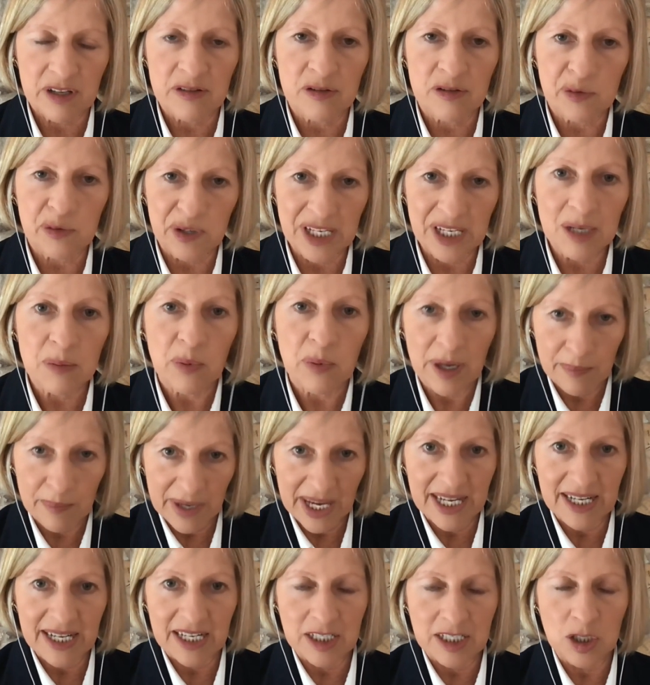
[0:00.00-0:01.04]
three
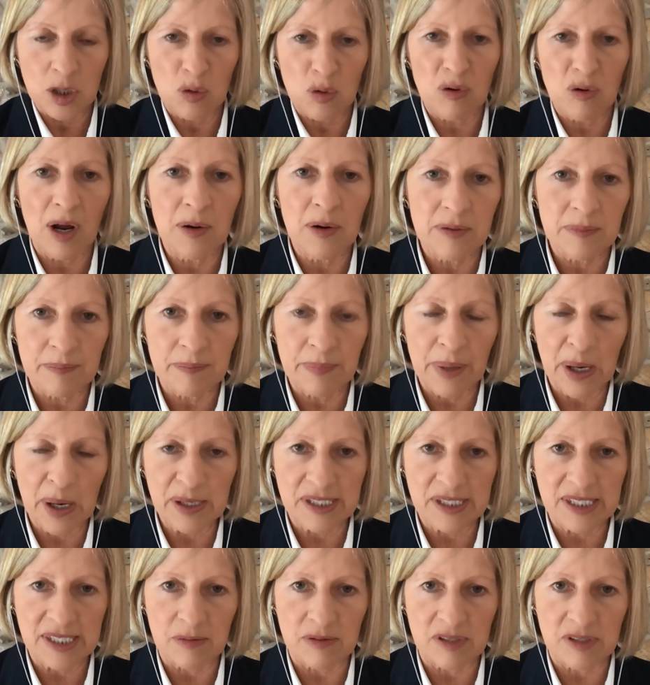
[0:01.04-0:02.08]
women and your own
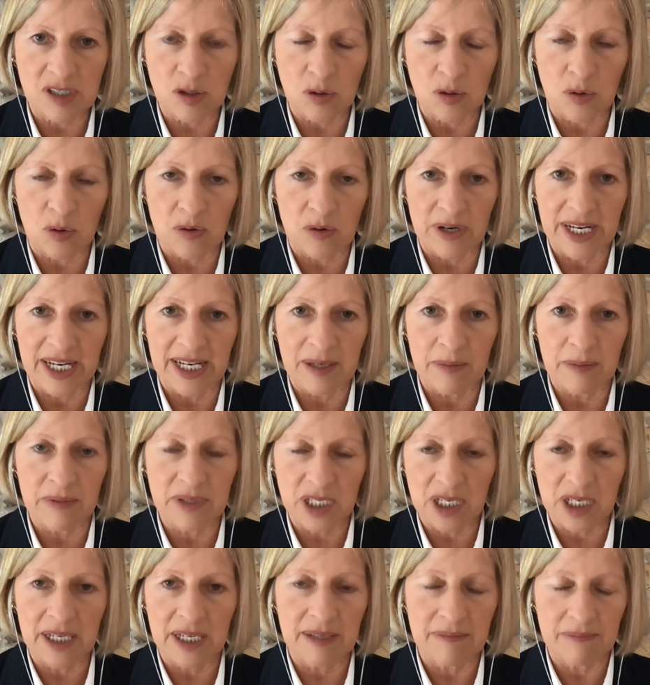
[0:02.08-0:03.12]
personal story,
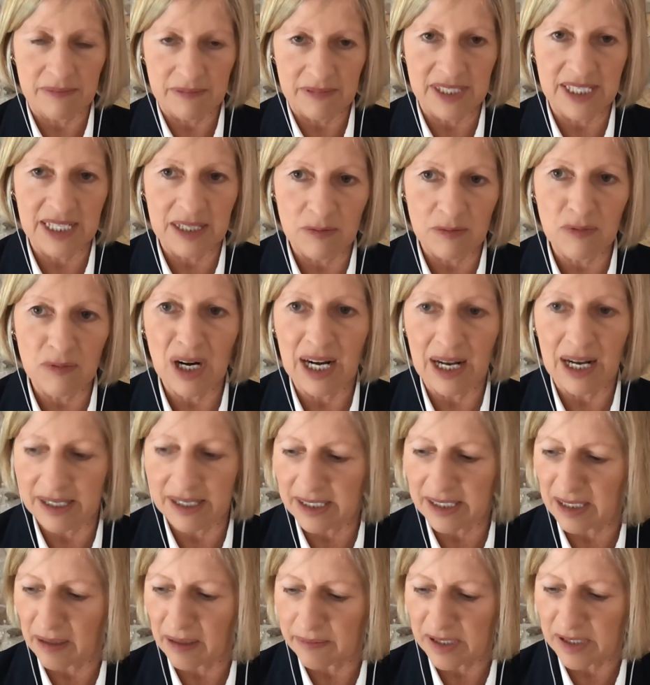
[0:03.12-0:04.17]
which I didn't
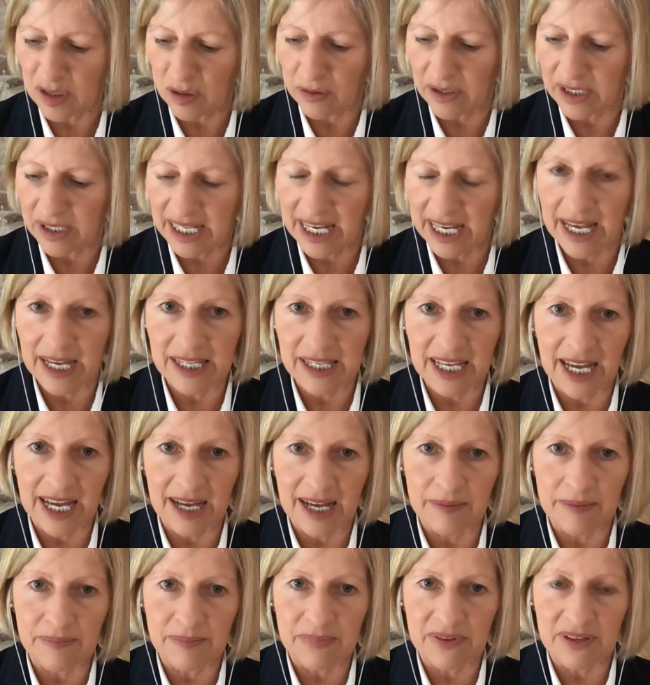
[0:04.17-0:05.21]
realize, I'm sorry to hear
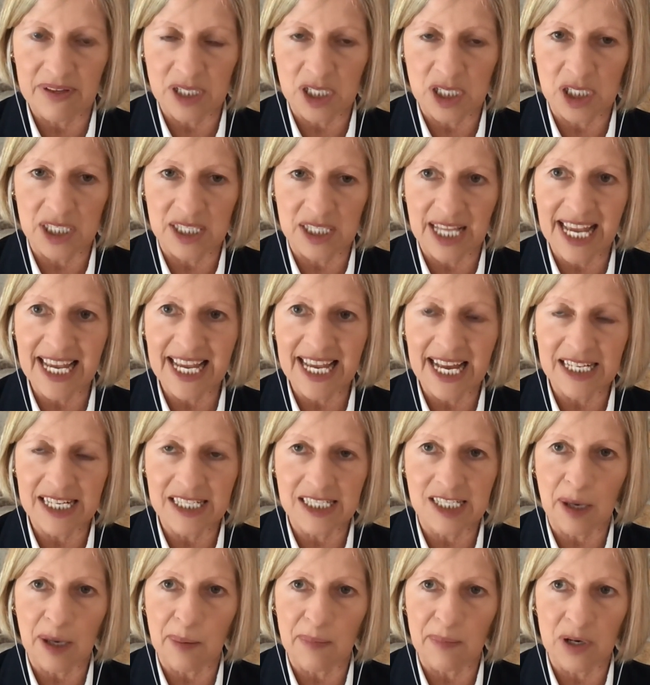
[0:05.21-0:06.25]
that, they
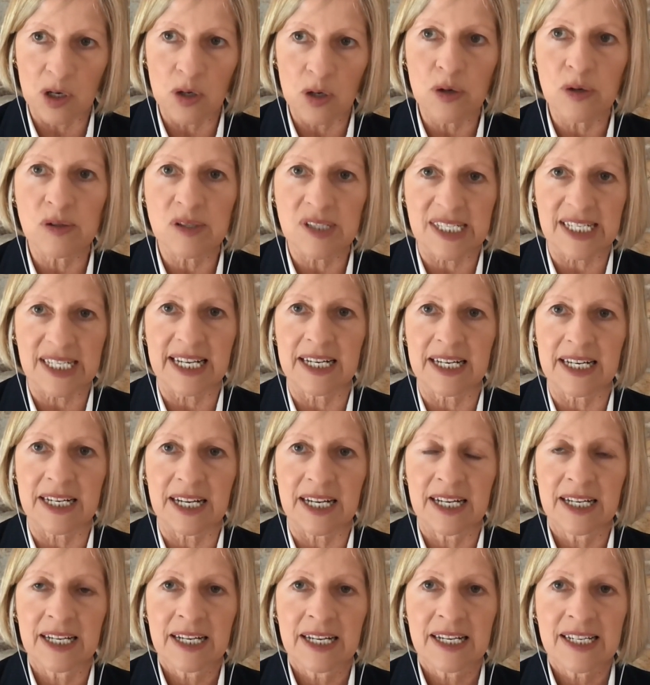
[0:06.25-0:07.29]
end up
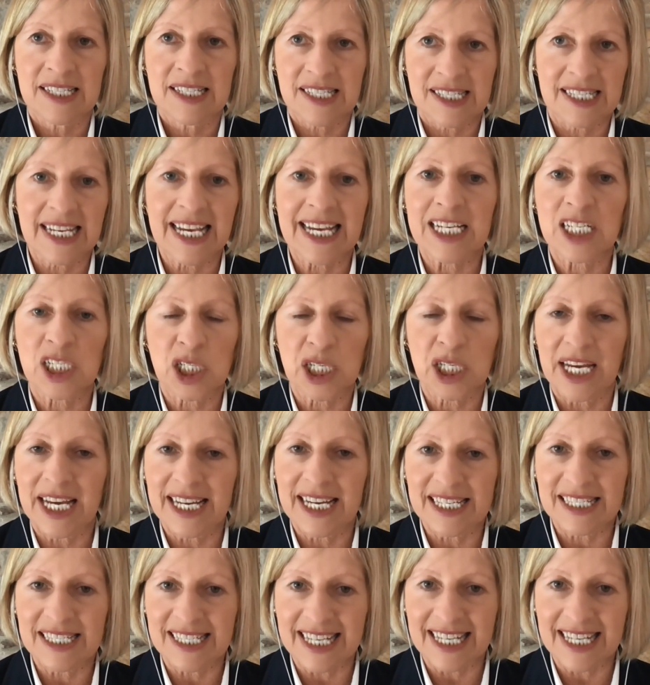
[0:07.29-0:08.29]
losing six years